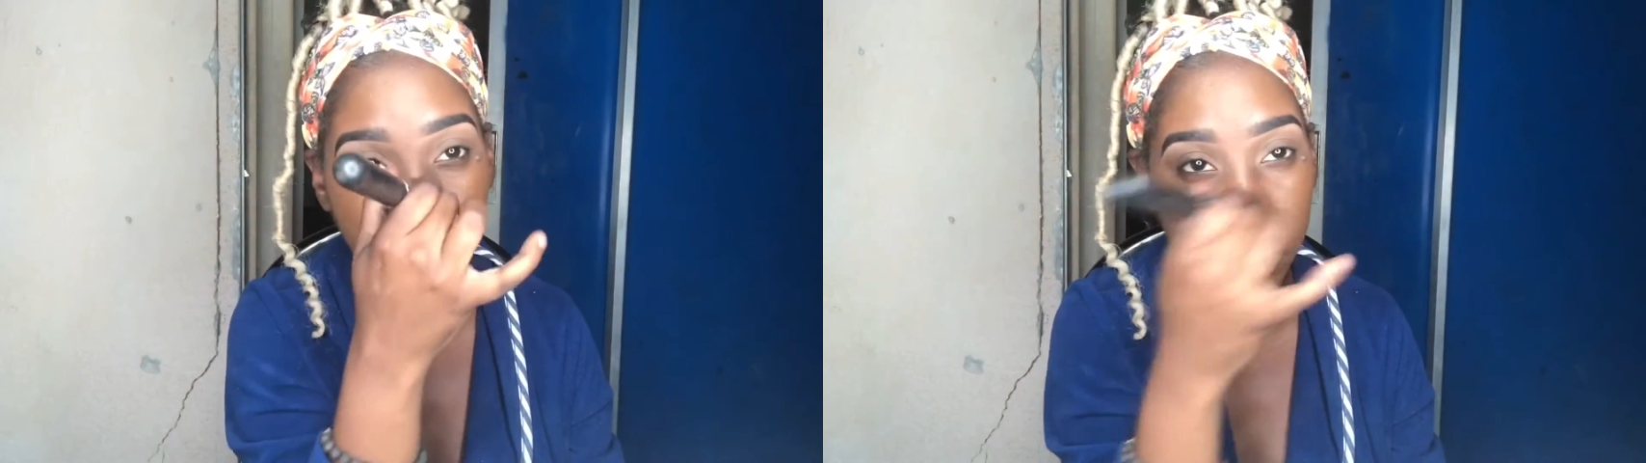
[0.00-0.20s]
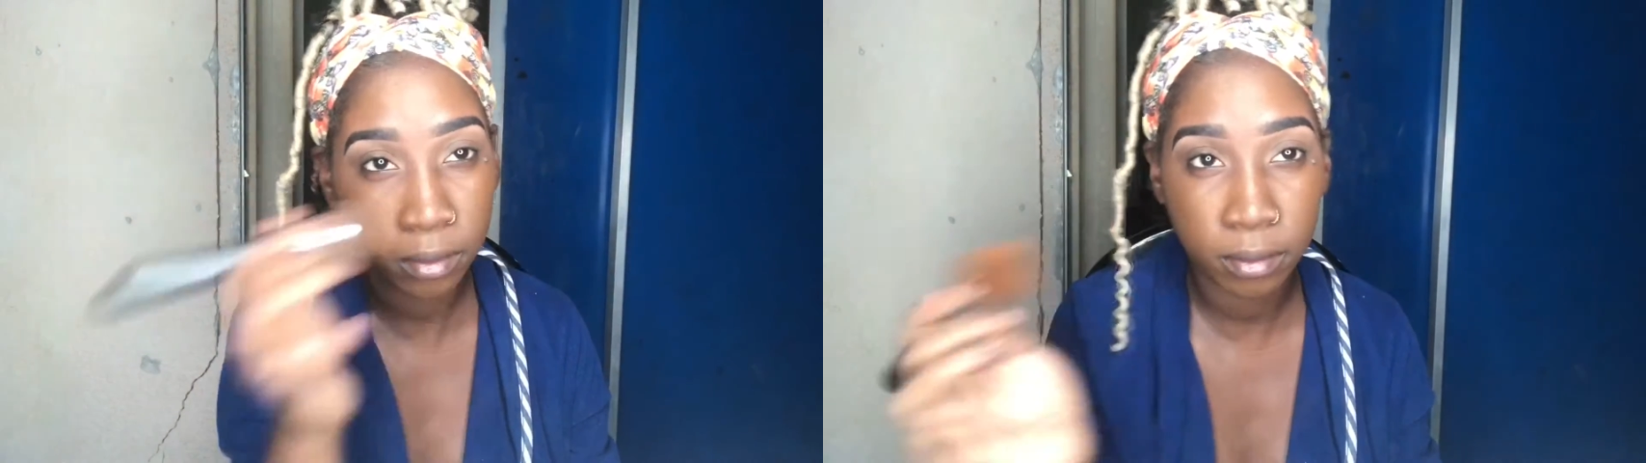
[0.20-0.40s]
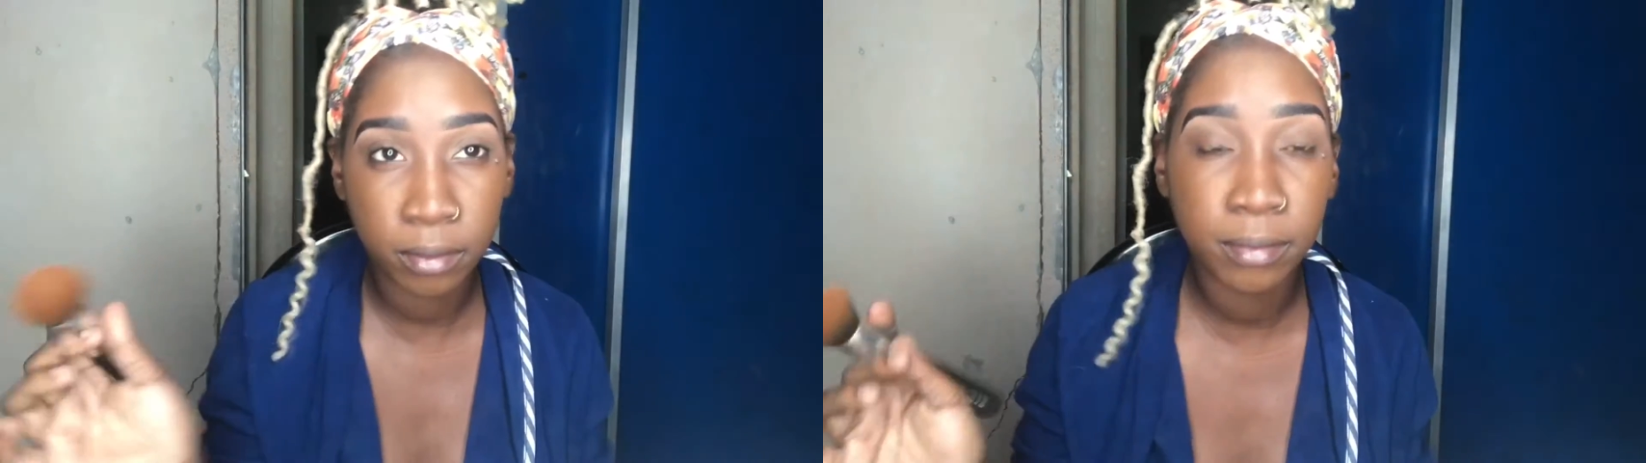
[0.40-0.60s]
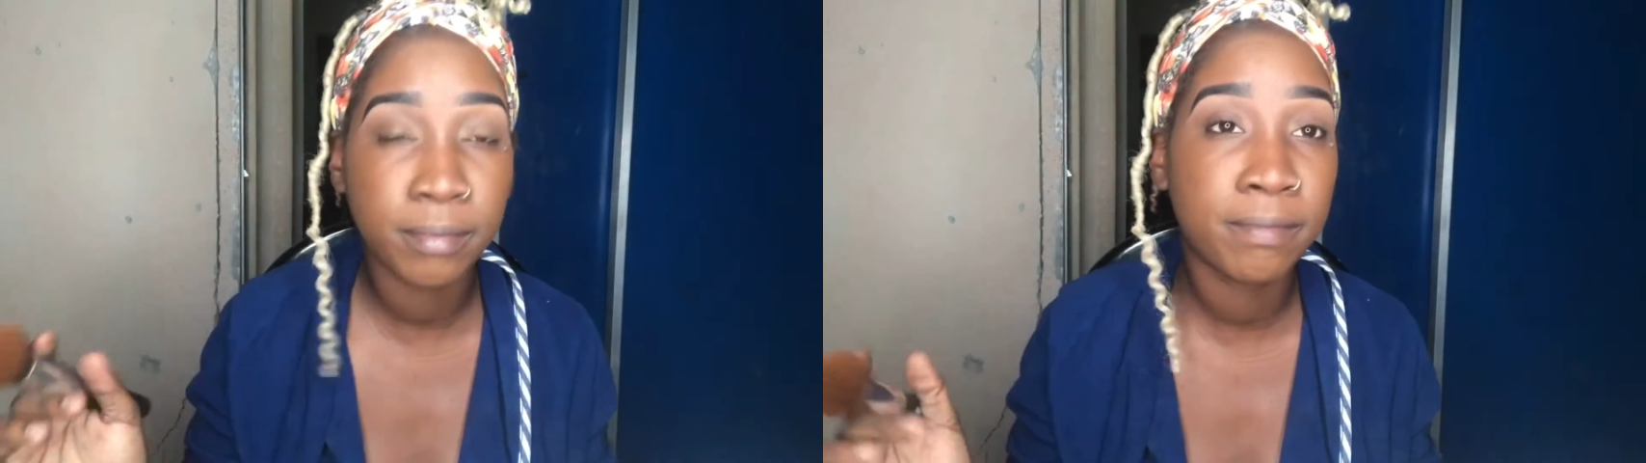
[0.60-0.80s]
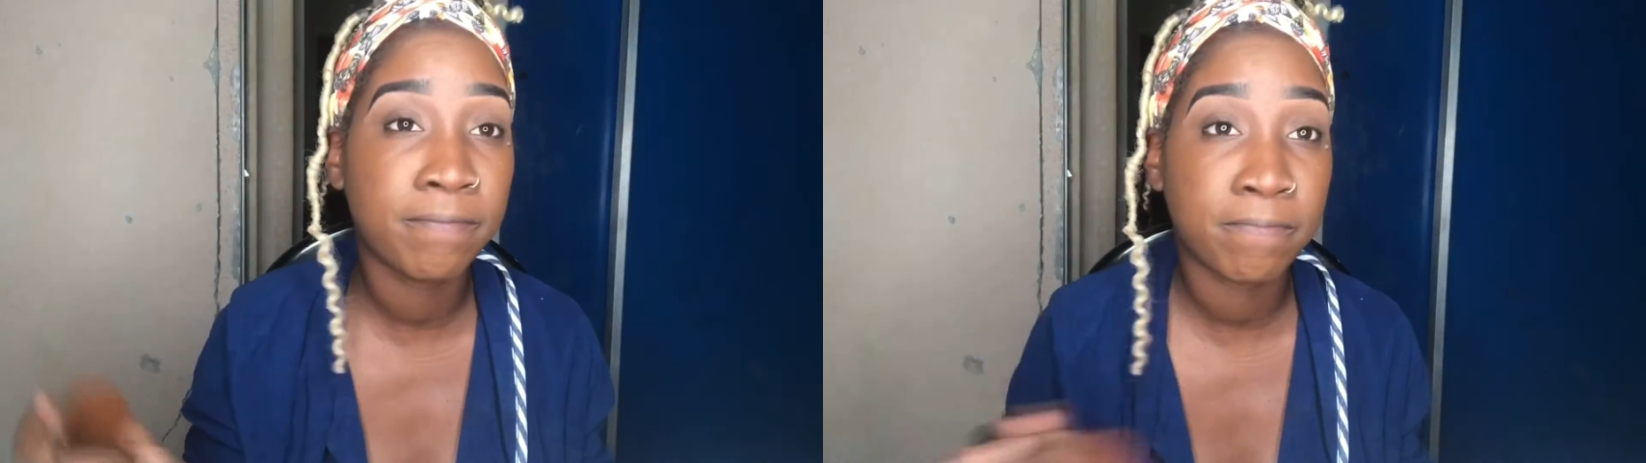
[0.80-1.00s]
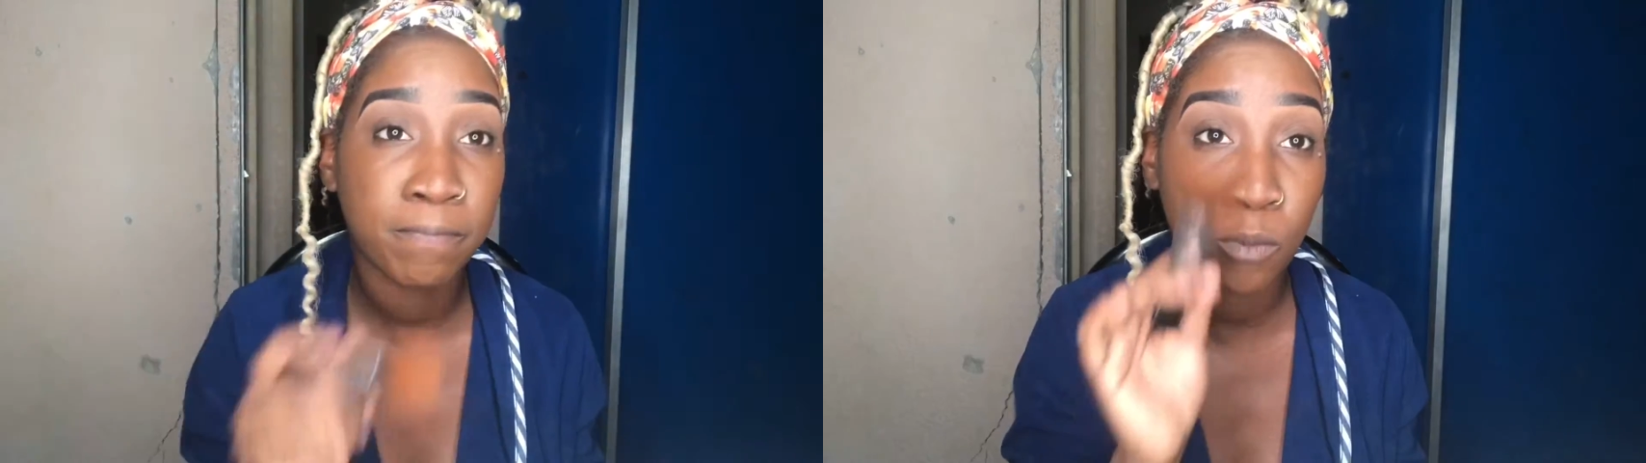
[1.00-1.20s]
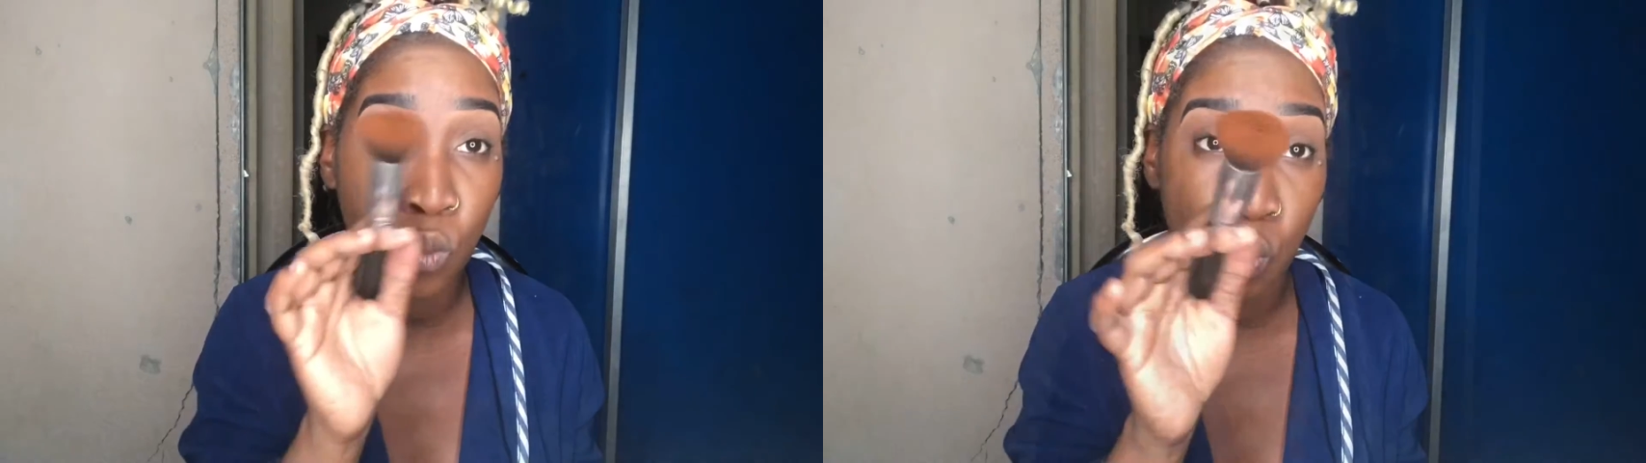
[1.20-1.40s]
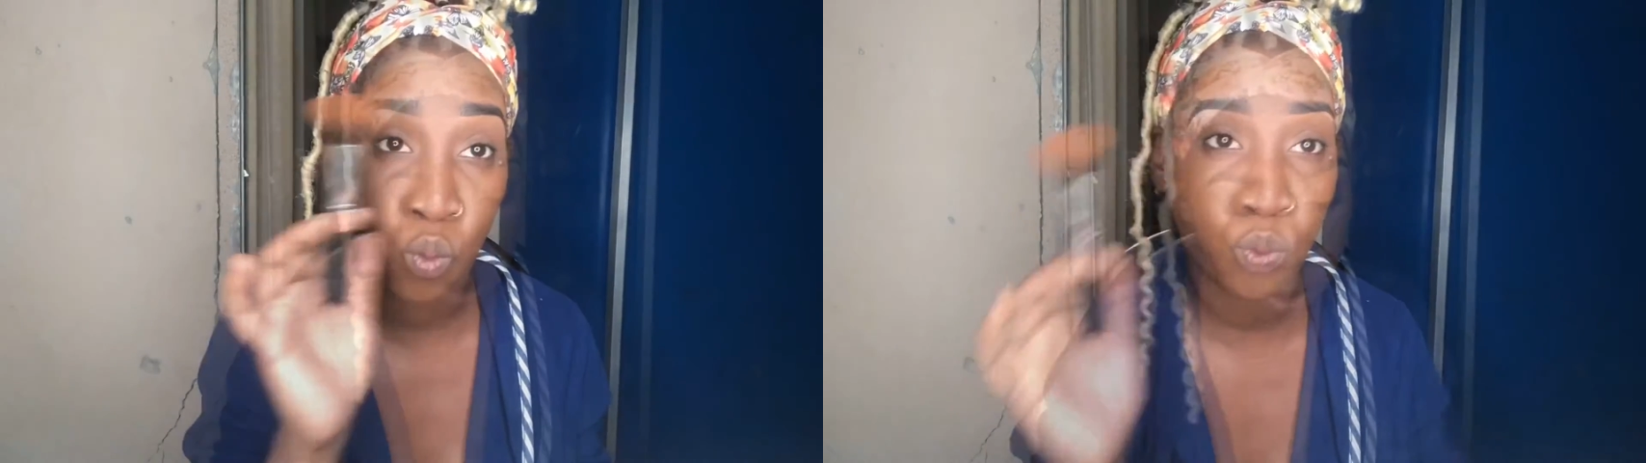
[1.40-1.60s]
airbrush
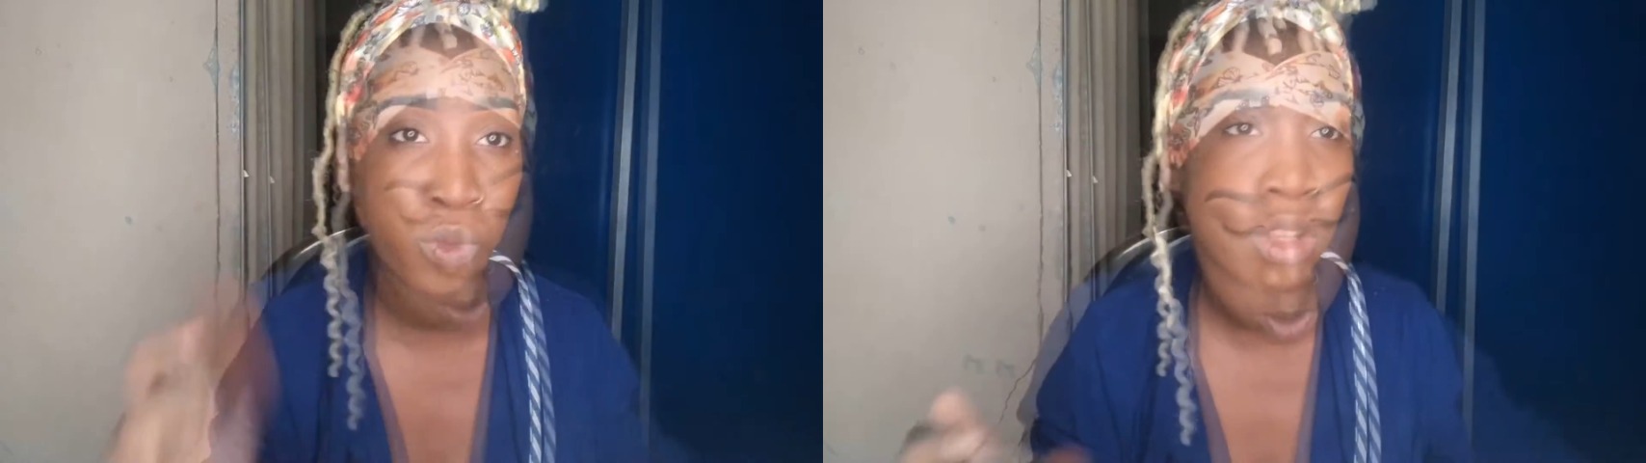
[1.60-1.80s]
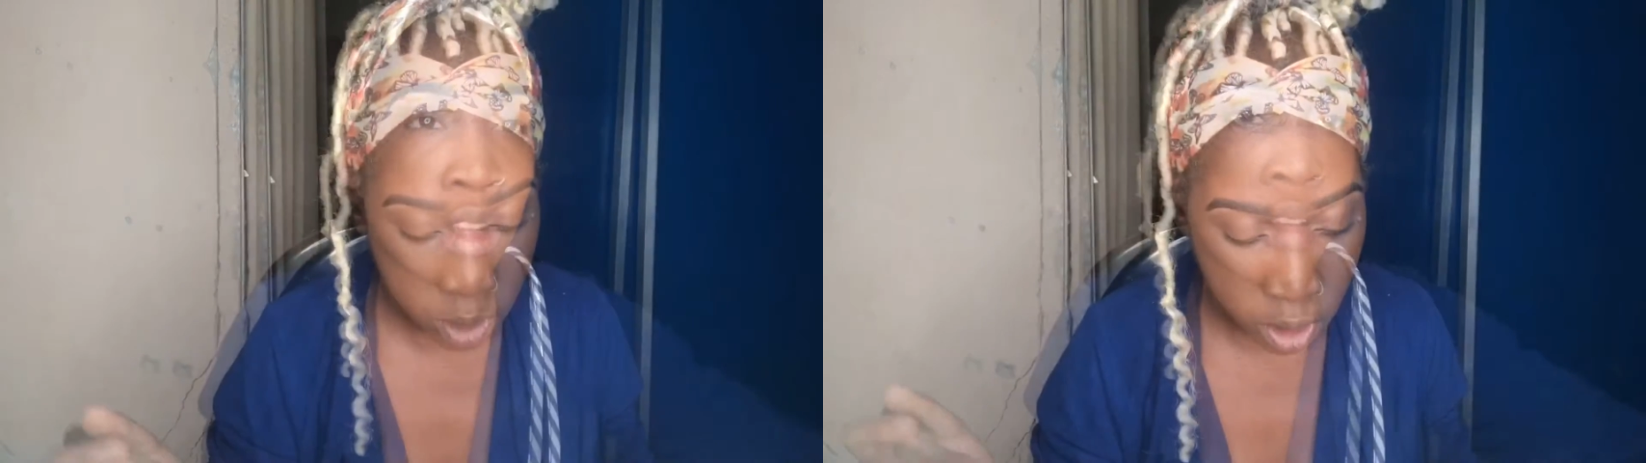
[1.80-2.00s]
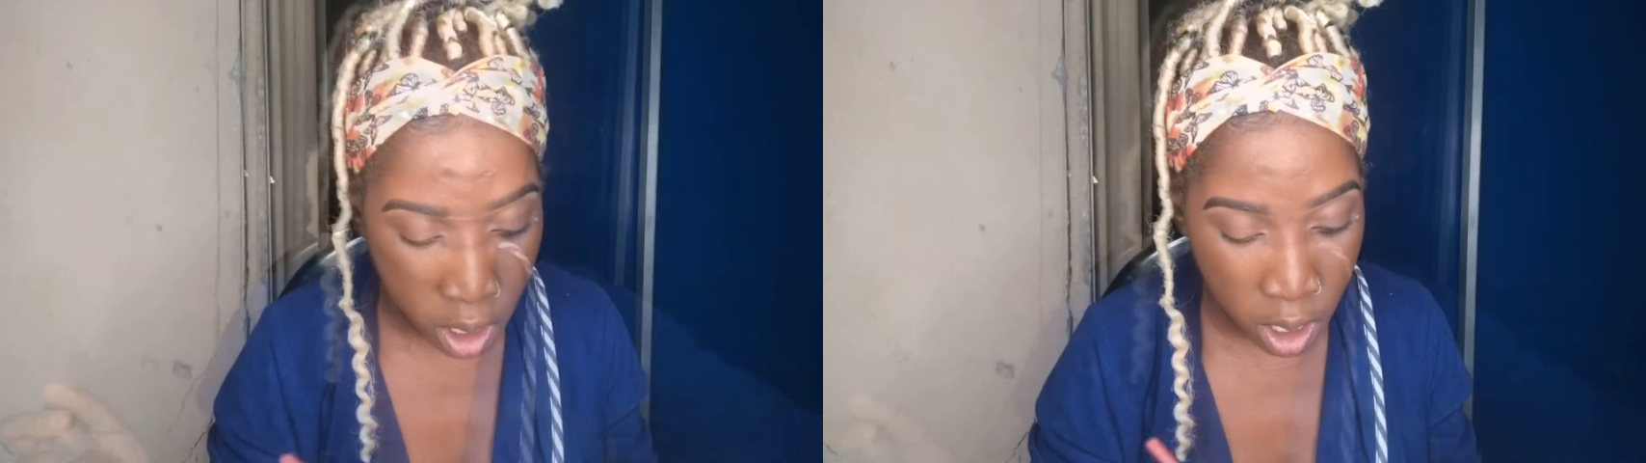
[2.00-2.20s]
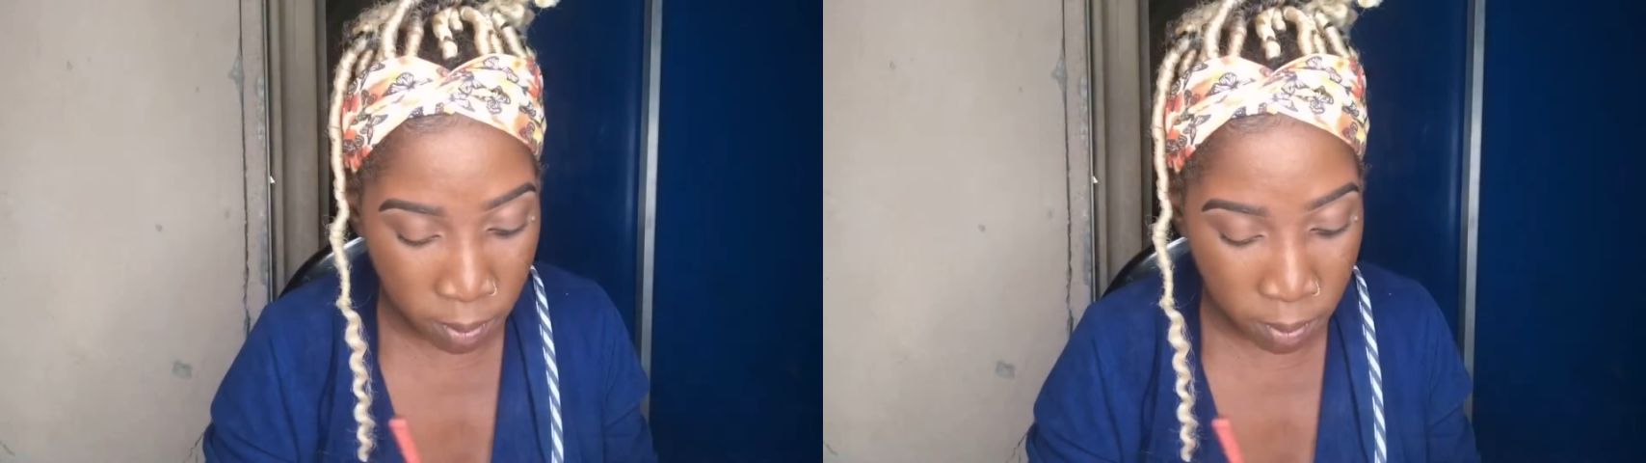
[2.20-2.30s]
smooth look.